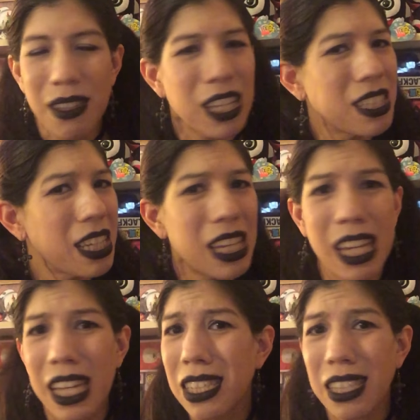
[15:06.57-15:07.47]
Because the
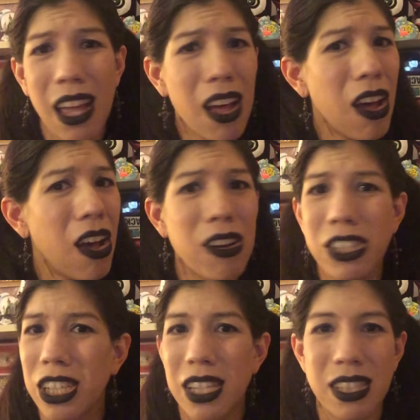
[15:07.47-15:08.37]
kids are
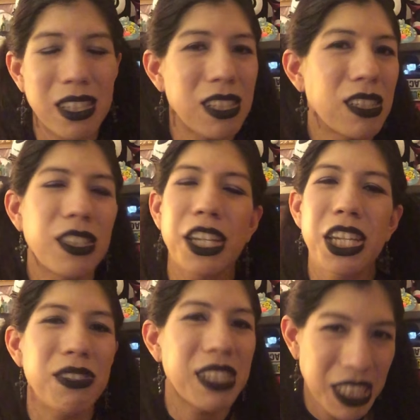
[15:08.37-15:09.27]
just the
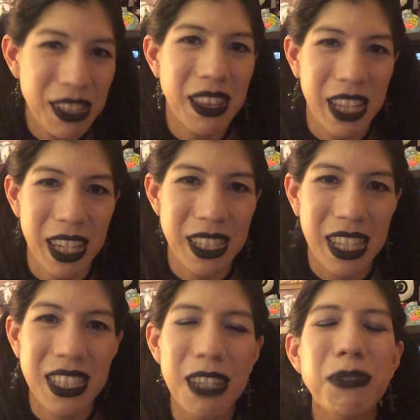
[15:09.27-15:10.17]
cutest little things.
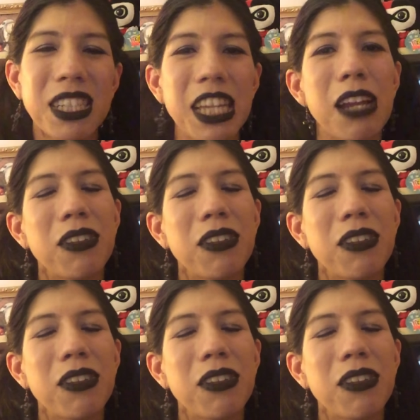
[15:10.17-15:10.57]
And sometimes